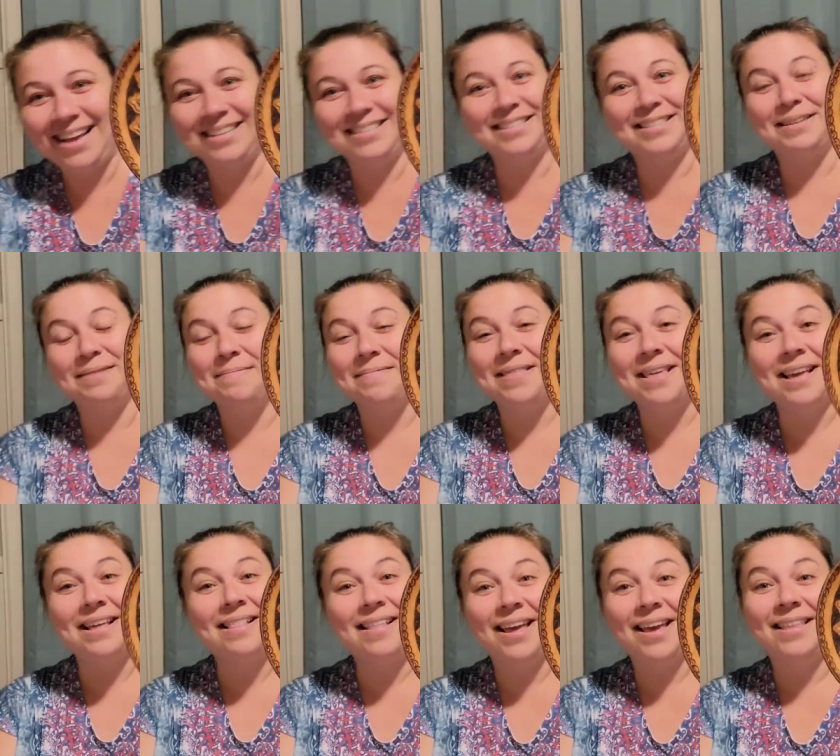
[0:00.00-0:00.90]
it's
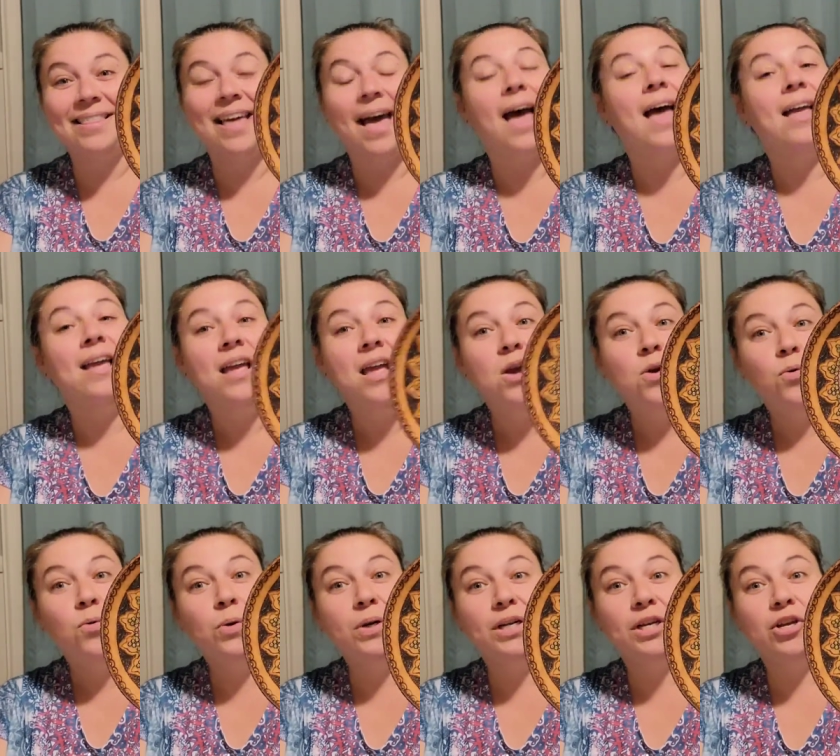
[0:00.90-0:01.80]
something like that,
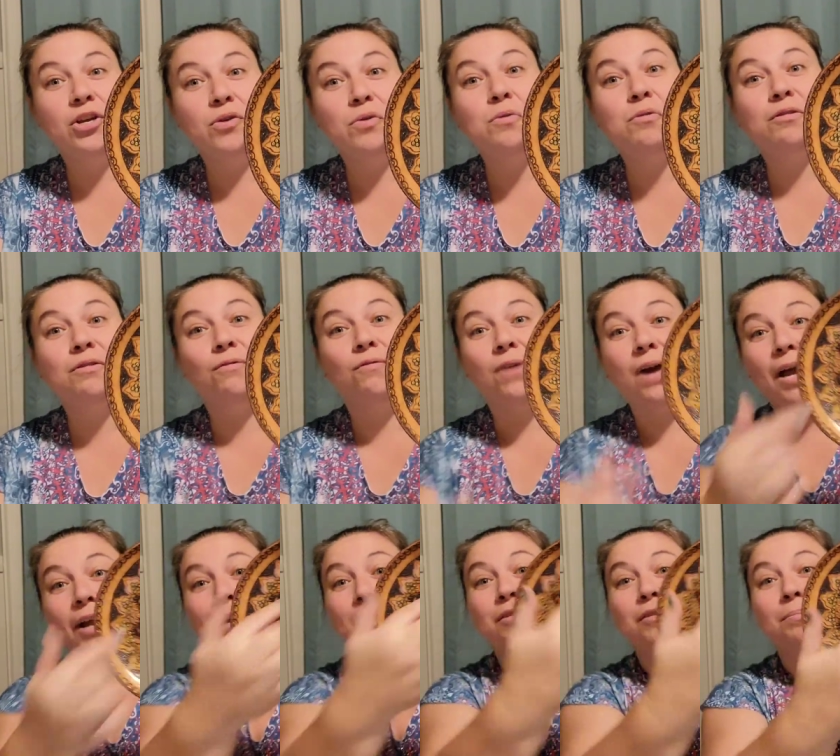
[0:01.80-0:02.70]
where you use
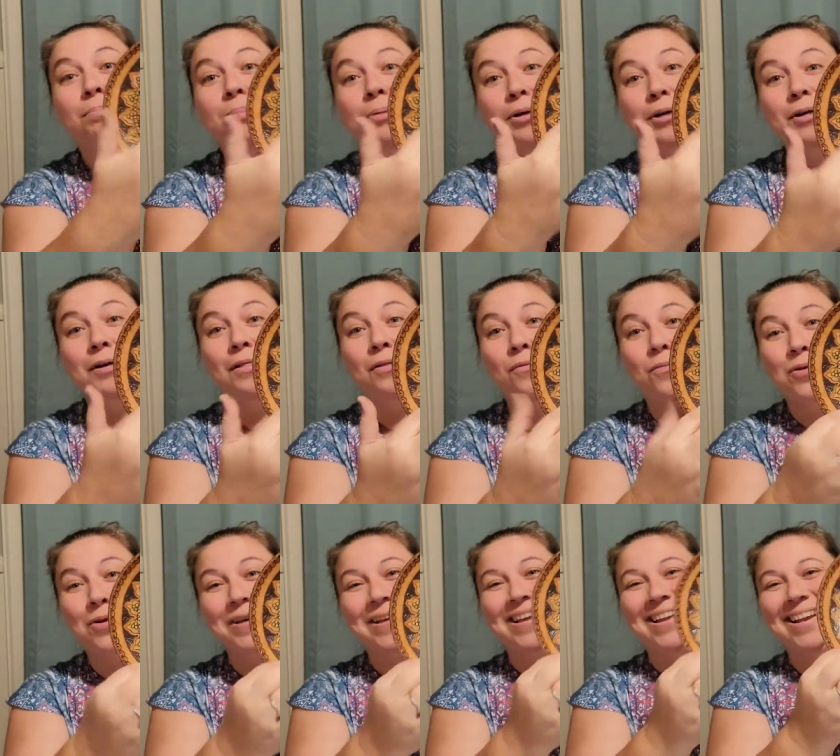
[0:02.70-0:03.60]
fire to burn the
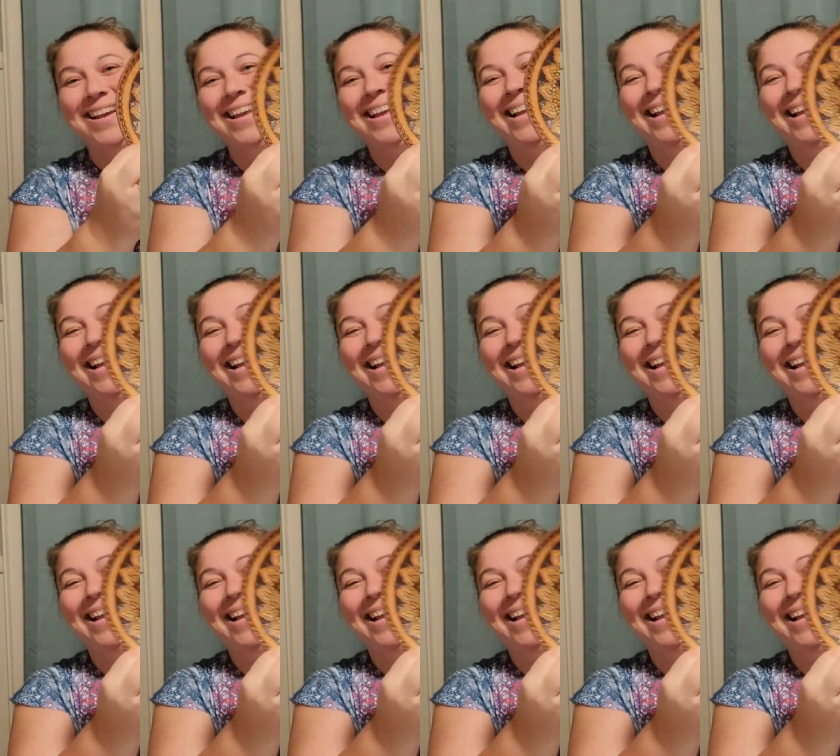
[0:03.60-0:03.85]
wood.